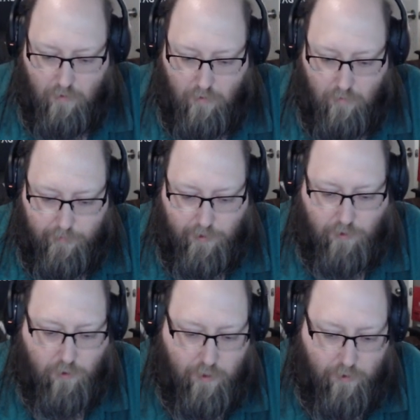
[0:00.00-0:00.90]

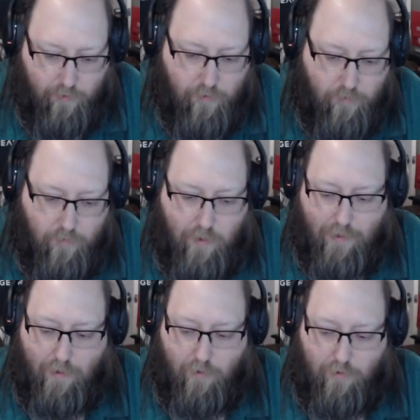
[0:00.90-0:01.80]
researching on your own to
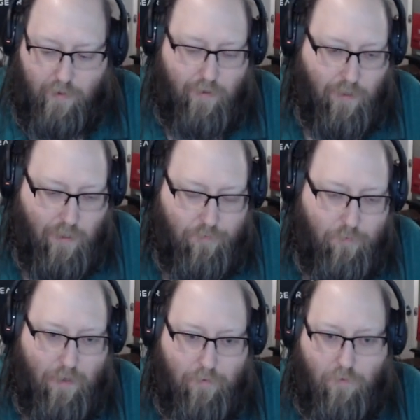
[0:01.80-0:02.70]
look things up and
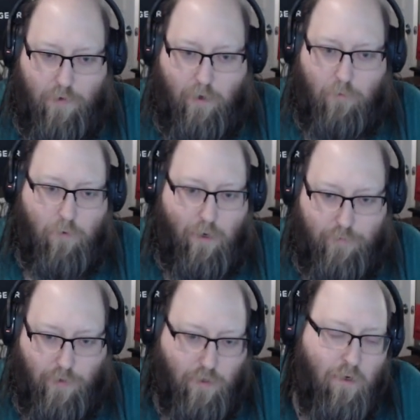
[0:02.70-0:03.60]
be able to figure out
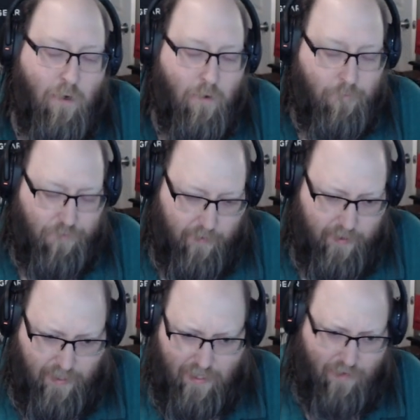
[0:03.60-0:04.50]
problems. There is
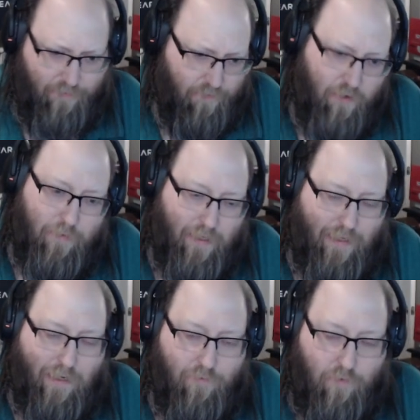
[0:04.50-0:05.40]
Stack Overflow, but
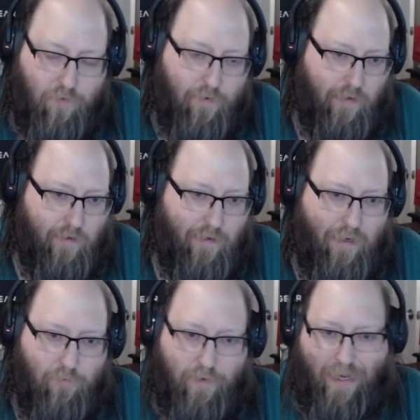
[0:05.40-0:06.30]
Stack Overflow is also
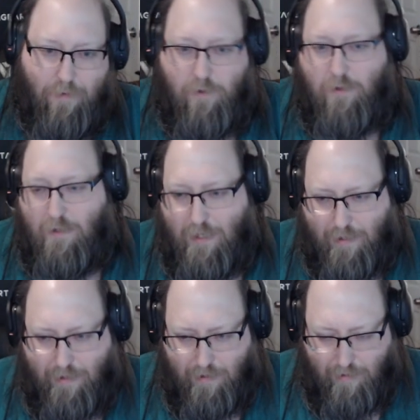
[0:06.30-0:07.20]
not reliable in a
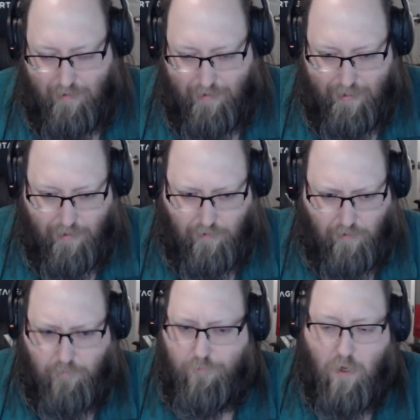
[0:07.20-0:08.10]
lot of
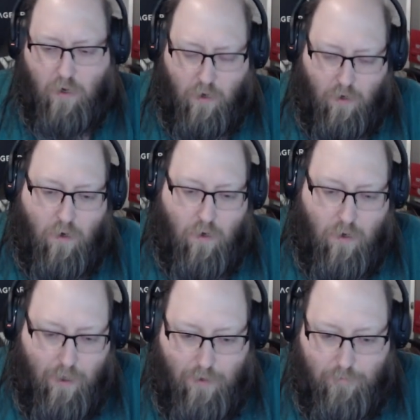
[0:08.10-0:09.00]
cases.
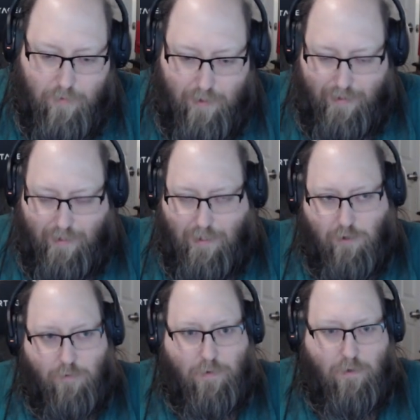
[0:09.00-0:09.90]
At least in
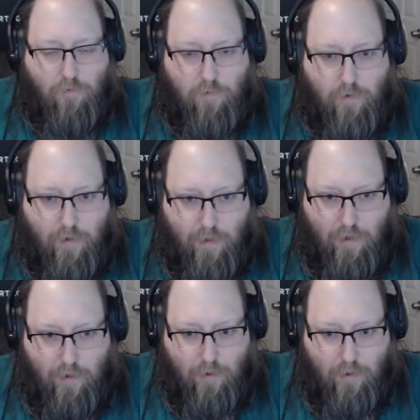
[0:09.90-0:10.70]
terms of the,